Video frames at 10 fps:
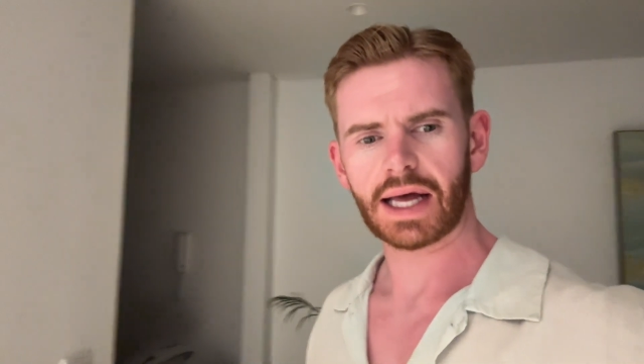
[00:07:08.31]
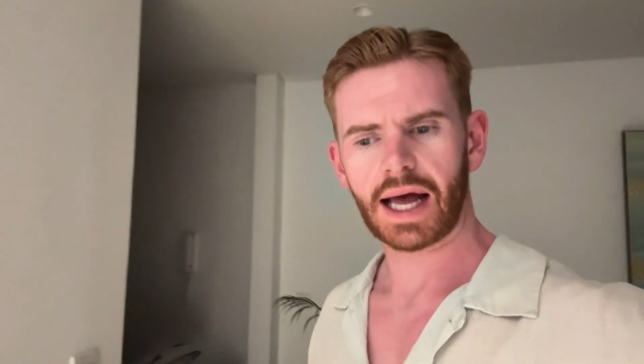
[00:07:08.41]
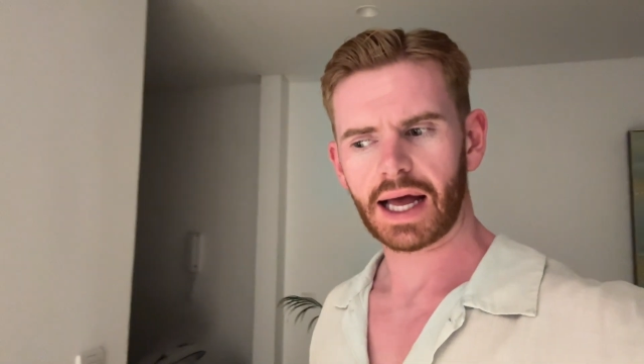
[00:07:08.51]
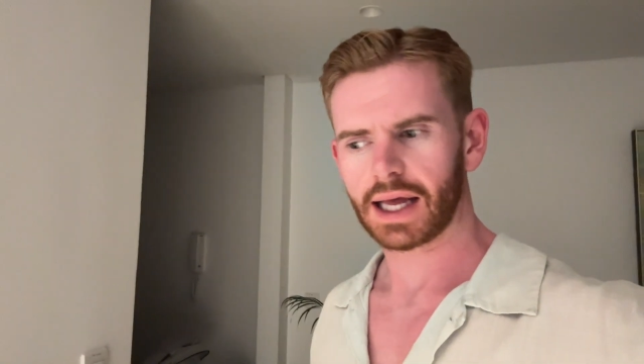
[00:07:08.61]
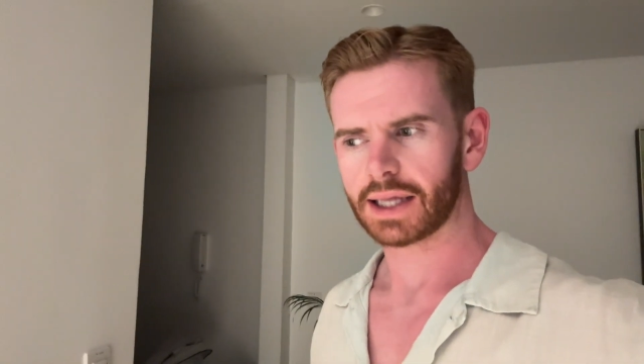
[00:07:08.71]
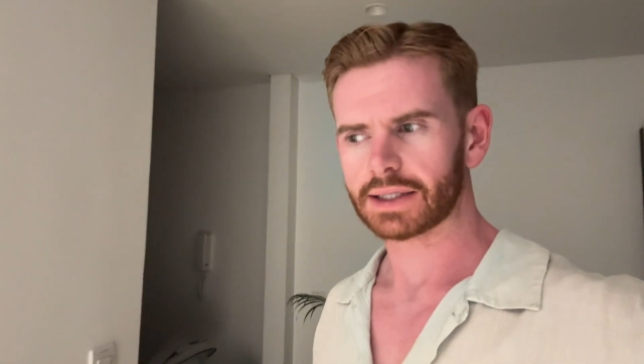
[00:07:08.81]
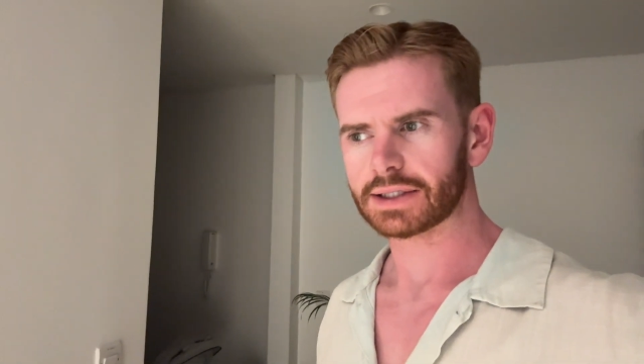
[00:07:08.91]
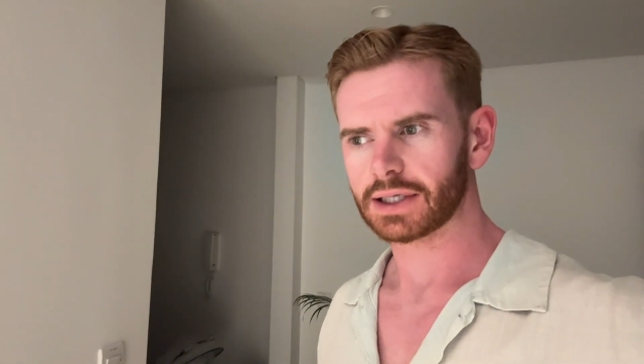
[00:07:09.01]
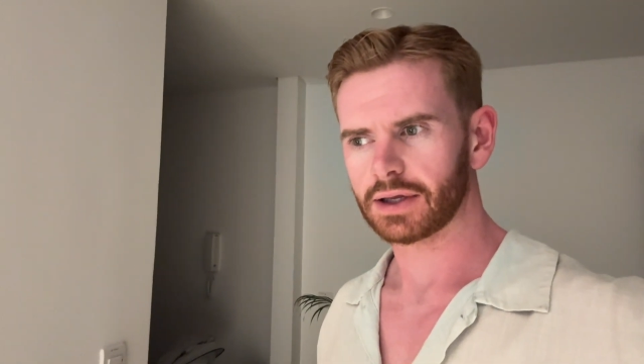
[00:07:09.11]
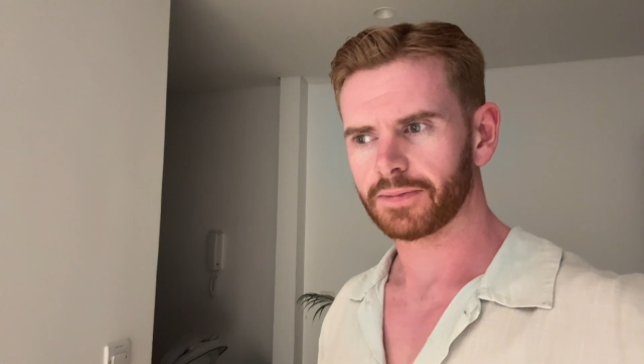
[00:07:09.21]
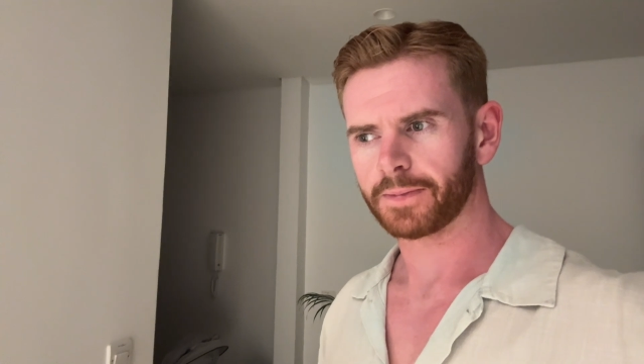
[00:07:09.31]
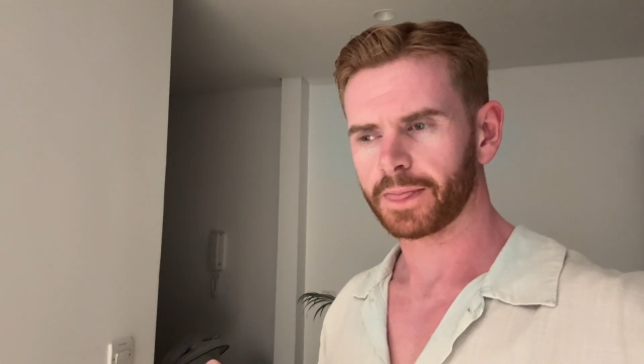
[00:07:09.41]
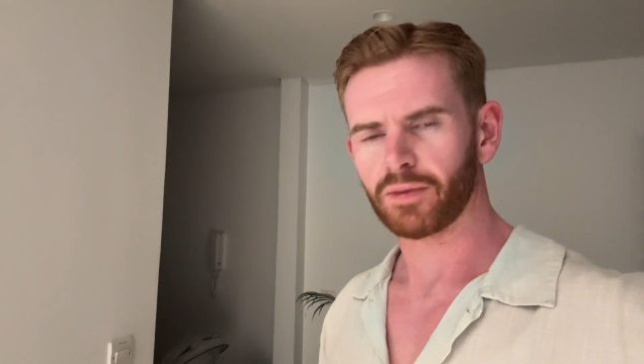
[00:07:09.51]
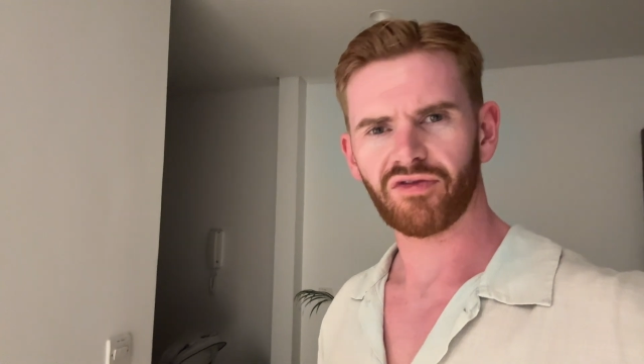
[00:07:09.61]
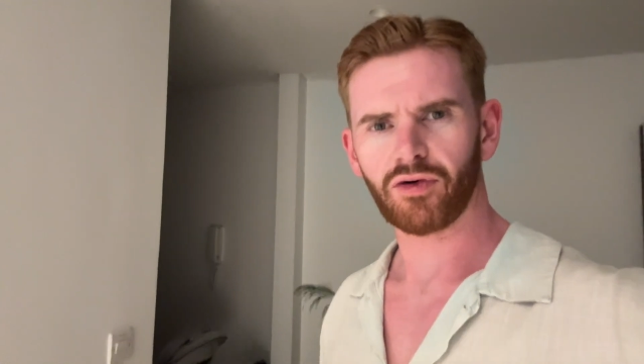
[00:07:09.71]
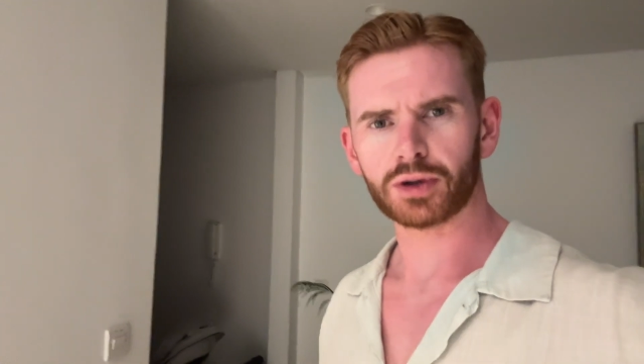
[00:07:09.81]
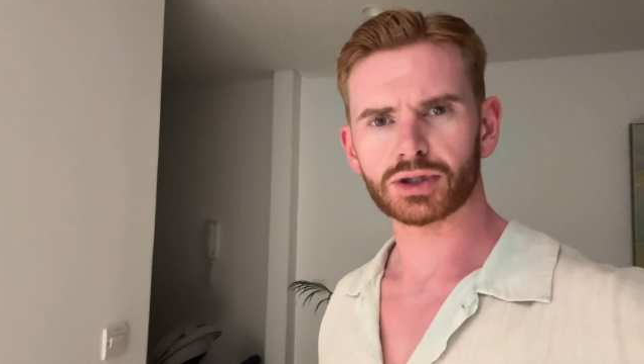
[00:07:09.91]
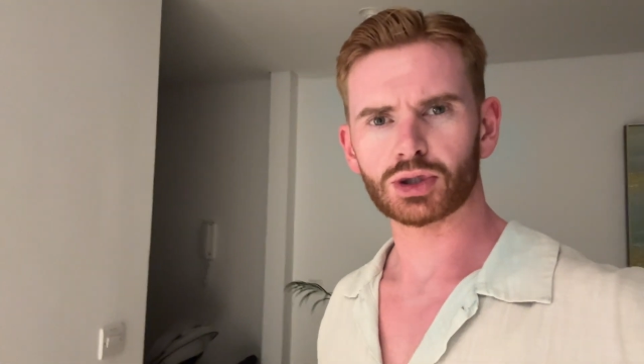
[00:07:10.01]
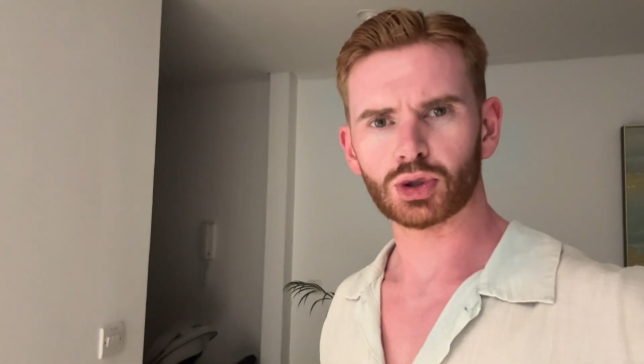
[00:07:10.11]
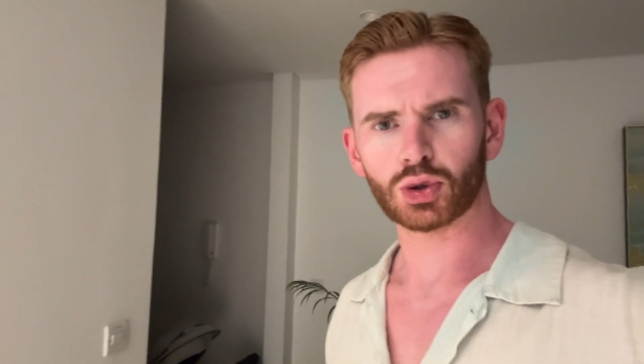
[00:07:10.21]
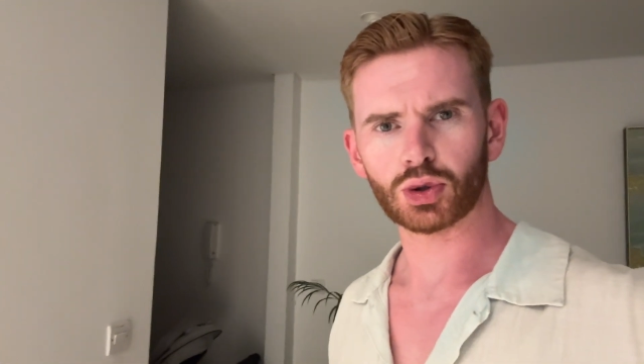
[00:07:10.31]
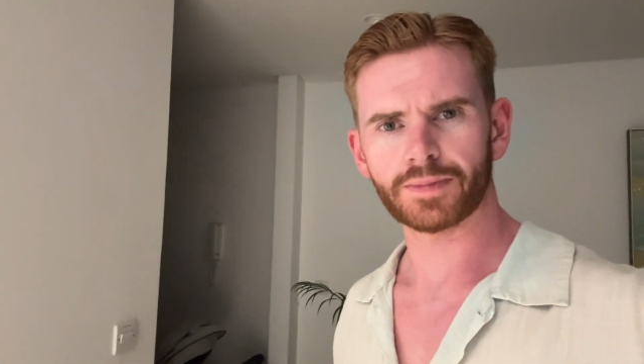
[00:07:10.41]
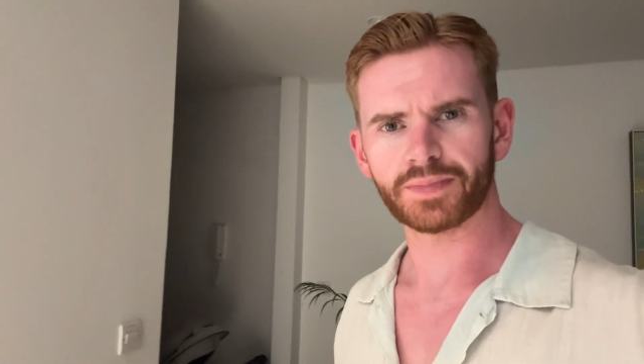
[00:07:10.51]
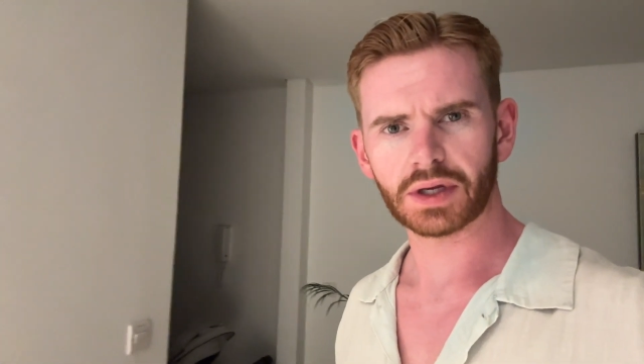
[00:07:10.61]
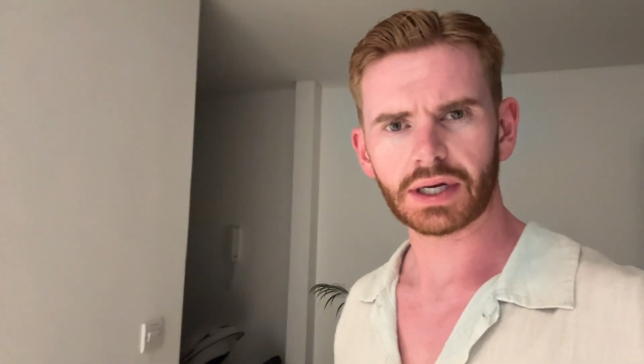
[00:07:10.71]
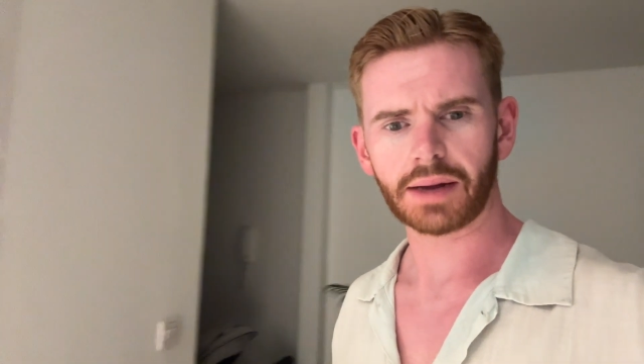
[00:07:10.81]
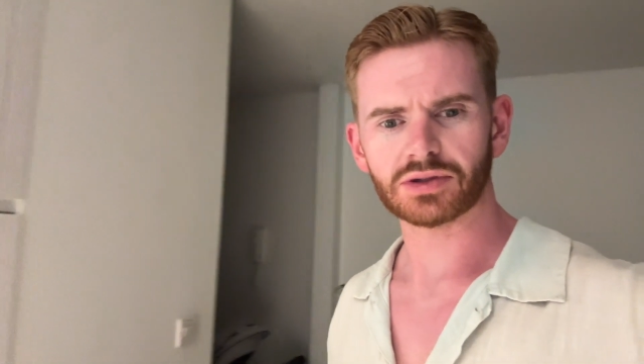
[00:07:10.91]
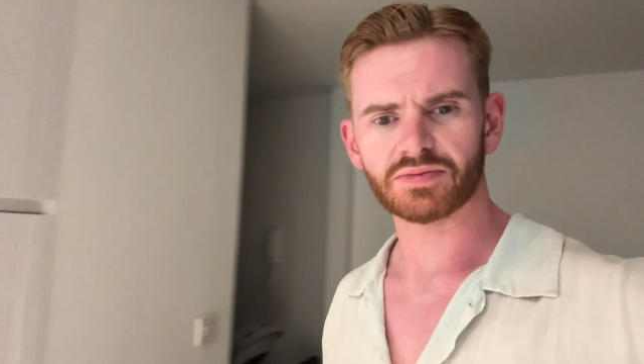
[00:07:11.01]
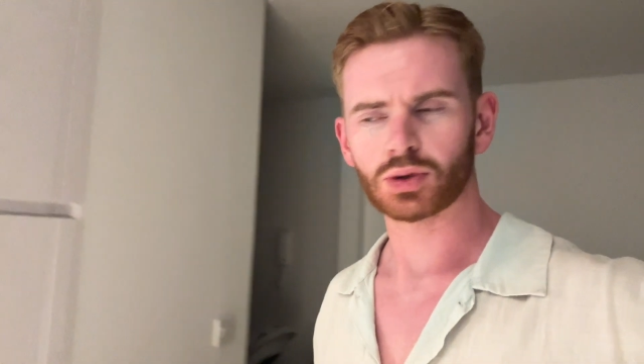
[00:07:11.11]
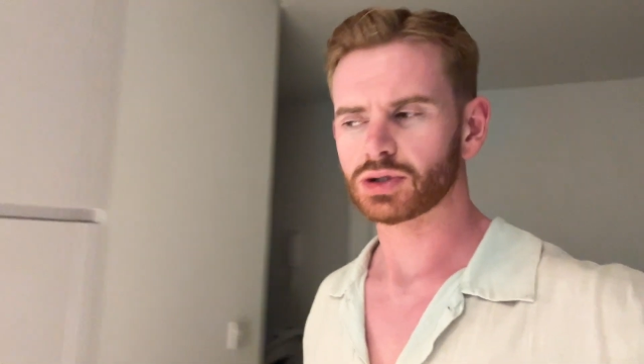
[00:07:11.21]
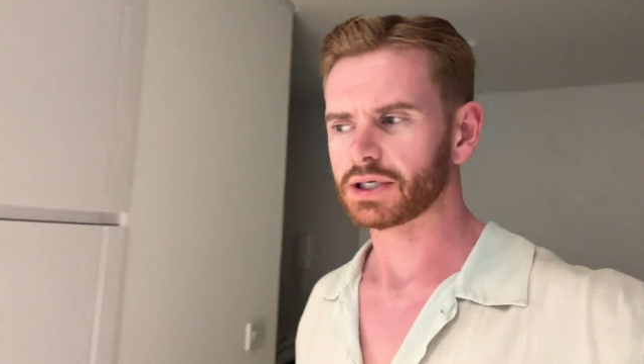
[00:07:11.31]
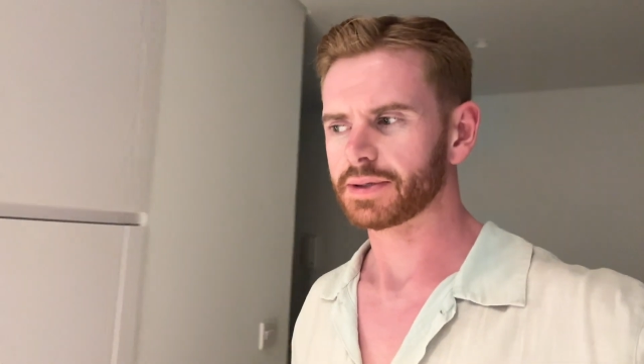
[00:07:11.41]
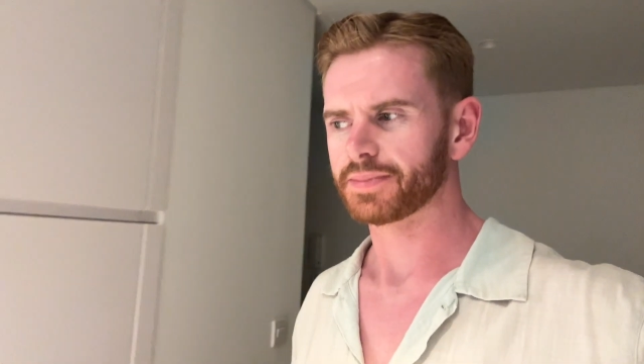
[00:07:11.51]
and 42 grams of protein.